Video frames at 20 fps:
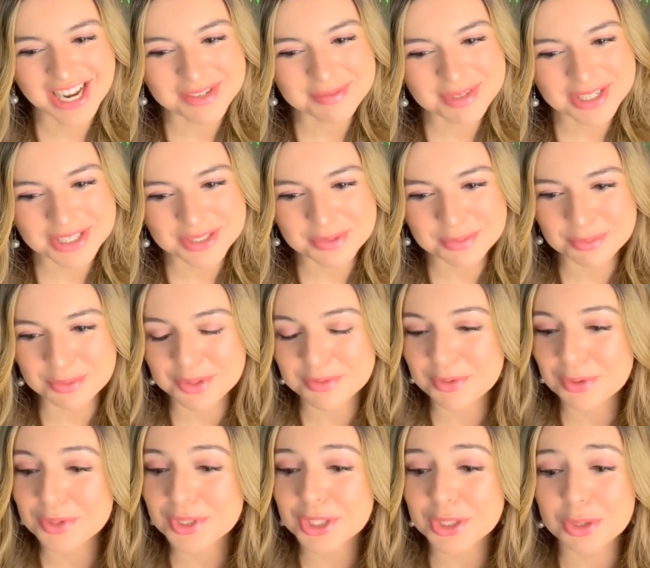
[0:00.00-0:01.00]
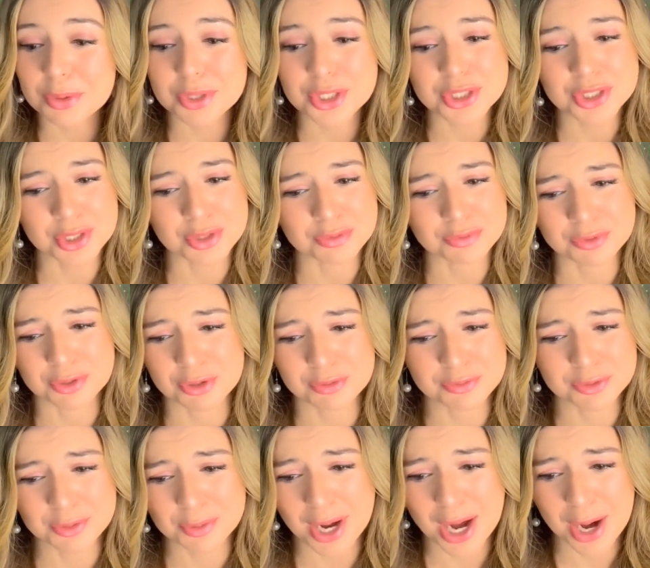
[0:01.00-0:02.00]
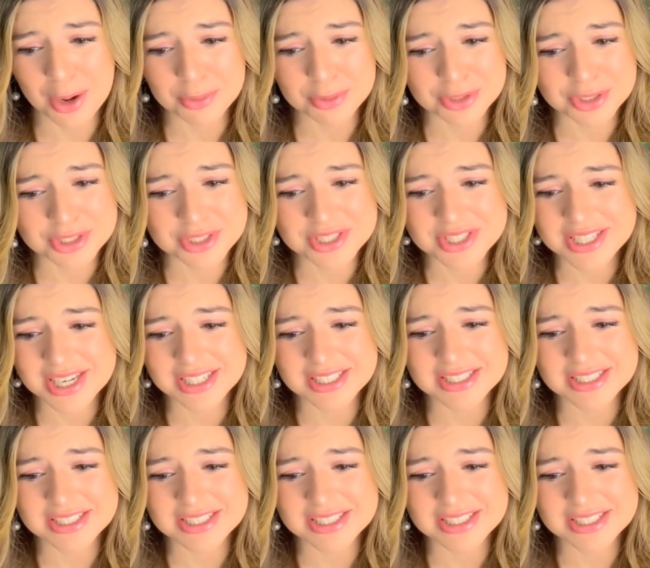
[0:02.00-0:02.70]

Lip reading: I mean, we've only known each other for a few hours,